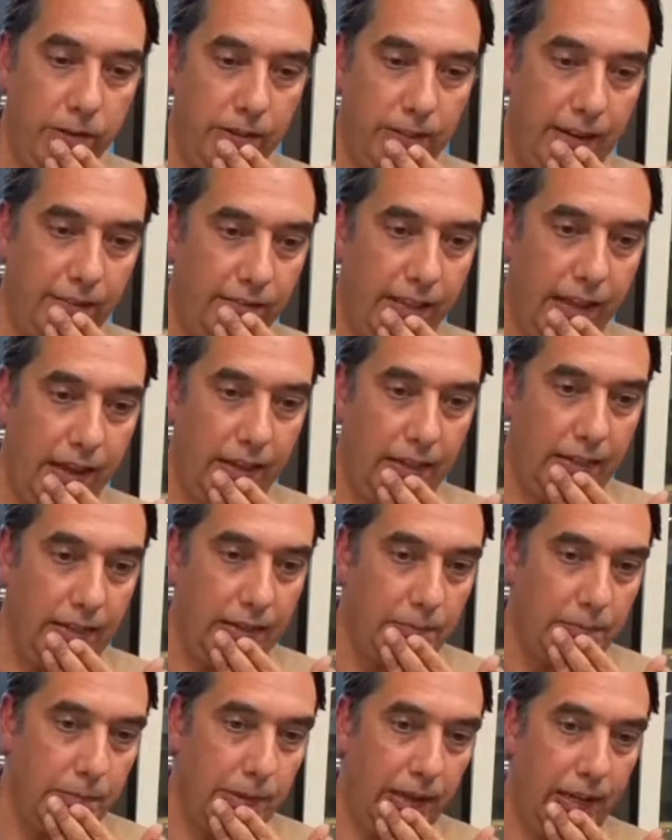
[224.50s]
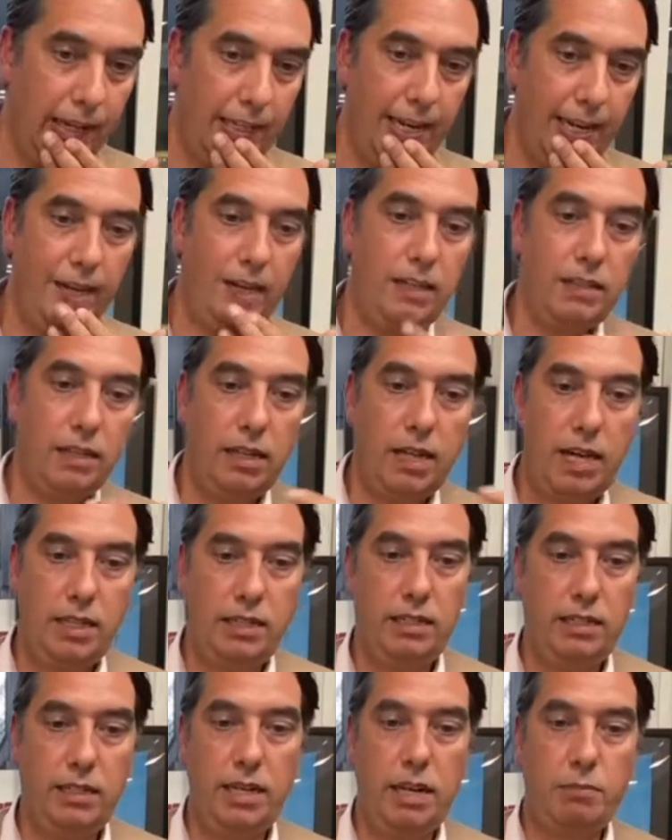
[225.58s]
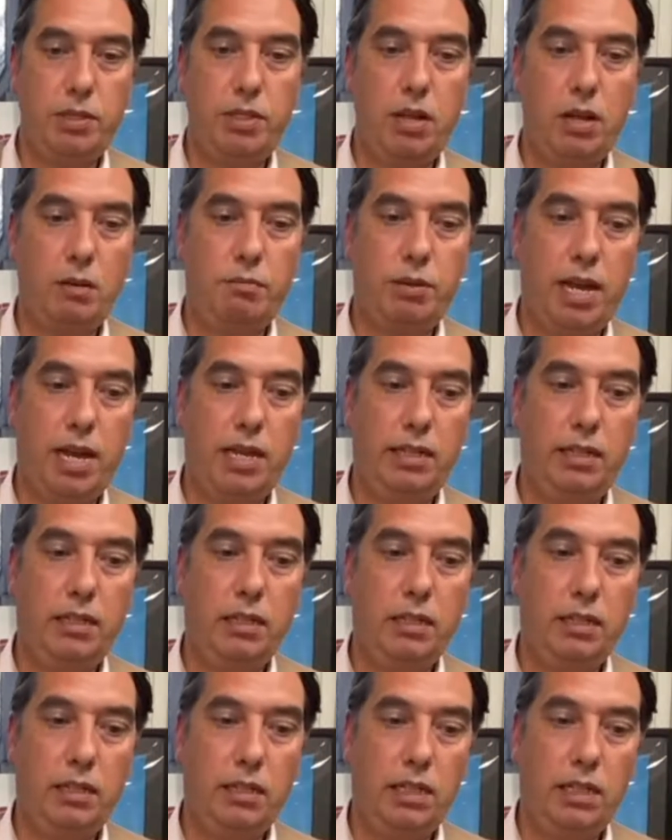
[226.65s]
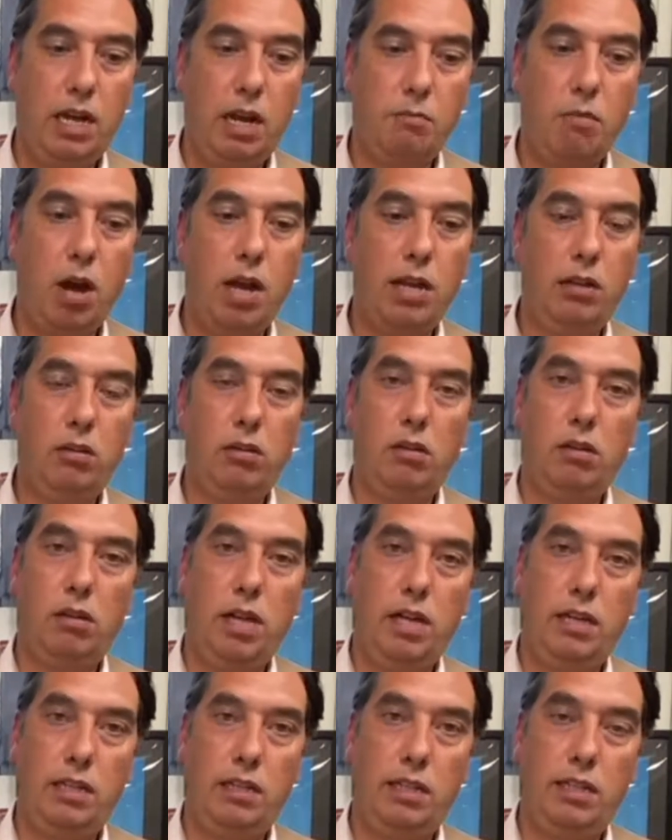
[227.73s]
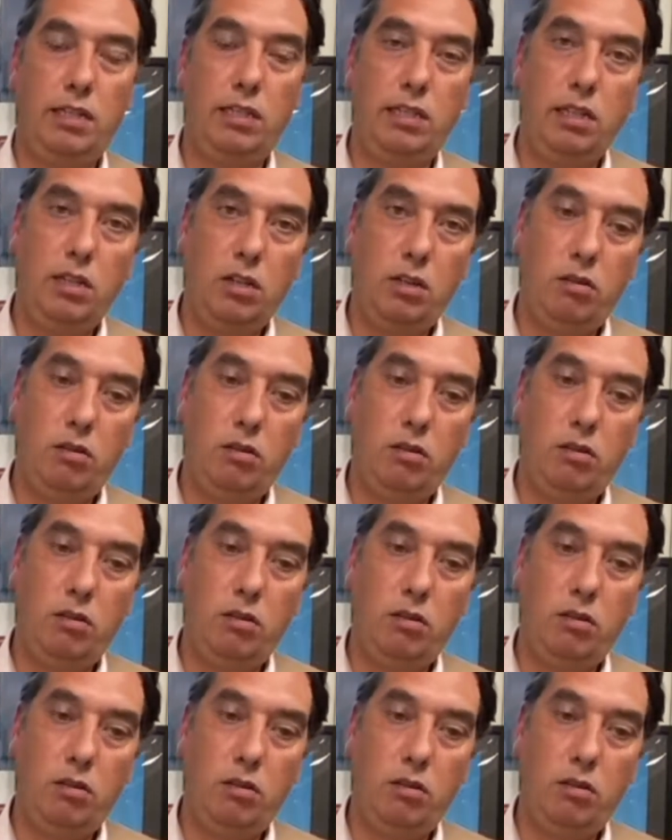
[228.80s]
to have that planned out, and an episode plan might look like this.